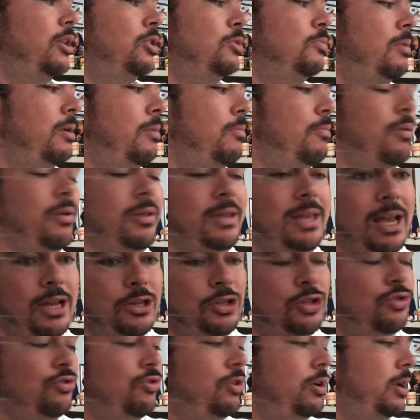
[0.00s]
has been
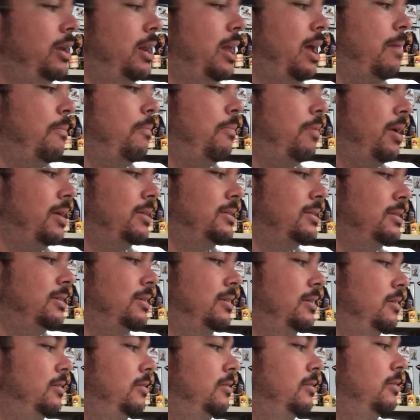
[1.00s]
pedestrian at
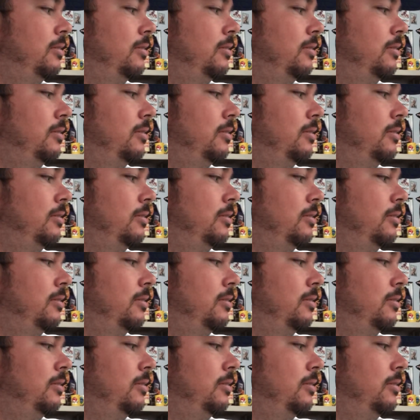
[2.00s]
best.